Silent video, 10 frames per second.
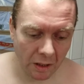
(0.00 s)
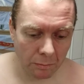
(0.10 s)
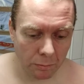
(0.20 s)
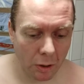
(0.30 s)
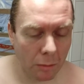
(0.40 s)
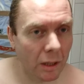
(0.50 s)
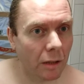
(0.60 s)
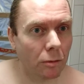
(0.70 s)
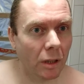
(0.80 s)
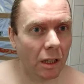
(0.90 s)
probably
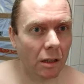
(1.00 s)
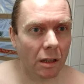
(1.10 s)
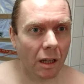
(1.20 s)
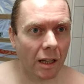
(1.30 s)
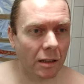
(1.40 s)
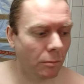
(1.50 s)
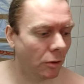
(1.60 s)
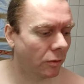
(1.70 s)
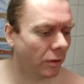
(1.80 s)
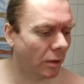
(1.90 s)
you're really gonna like the
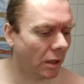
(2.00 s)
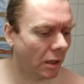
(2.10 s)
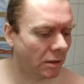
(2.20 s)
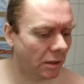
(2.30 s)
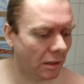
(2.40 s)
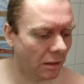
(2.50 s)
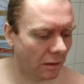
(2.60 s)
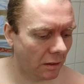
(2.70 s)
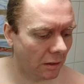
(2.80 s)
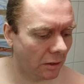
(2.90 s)
movie, because it
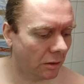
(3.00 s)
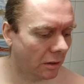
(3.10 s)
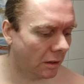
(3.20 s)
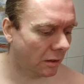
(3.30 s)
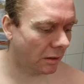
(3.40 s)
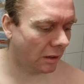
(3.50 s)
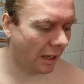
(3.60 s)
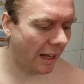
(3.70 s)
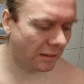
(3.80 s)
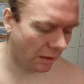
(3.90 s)

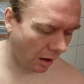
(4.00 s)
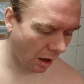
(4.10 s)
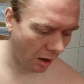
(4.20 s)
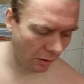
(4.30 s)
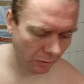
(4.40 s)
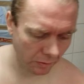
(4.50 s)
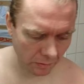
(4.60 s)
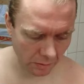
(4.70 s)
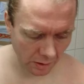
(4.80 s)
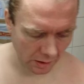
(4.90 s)
has a love.
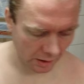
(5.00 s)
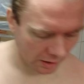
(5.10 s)
It